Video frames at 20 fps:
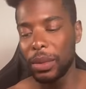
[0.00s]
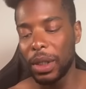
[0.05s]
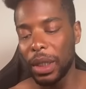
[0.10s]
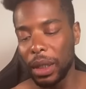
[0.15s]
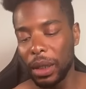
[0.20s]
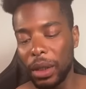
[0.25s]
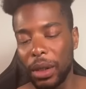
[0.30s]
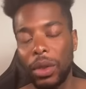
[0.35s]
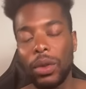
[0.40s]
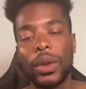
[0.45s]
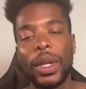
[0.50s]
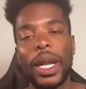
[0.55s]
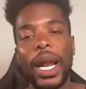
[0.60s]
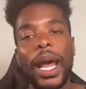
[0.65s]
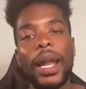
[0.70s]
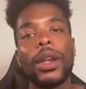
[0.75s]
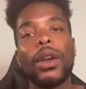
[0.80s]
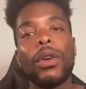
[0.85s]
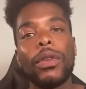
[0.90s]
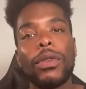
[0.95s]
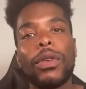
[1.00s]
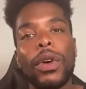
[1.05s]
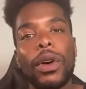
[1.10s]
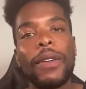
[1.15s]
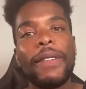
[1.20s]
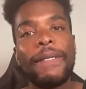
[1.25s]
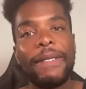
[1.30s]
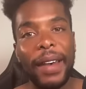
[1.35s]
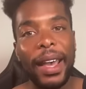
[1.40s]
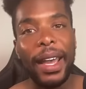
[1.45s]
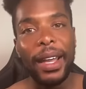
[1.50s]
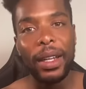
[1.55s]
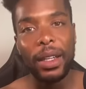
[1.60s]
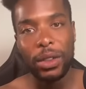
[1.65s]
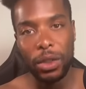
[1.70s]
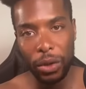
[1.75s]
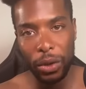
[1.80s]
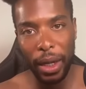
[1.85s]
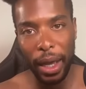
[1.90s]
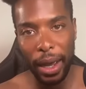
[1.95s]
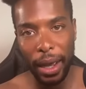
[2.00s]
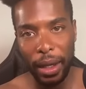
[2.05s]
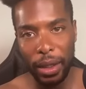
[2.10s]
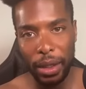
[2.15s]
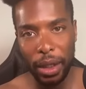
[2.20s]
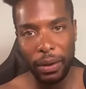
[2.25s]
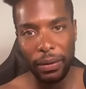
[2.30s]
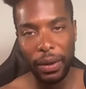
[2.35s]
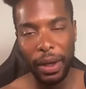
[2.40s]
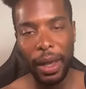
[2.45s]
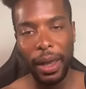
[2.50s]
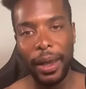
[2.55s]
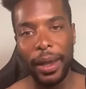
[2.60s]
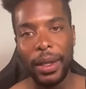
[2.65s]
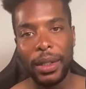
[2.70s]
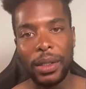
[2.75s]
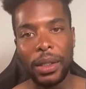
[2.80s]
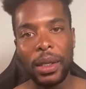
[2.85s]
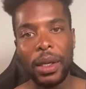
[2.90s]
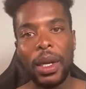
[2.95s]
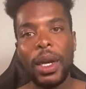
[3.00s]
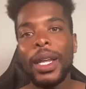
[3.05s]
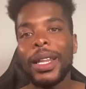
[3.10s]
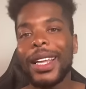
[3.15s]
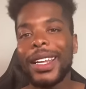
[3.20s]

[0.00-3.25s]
and I'm telling you that I know for a fact that you got H I V AIDS.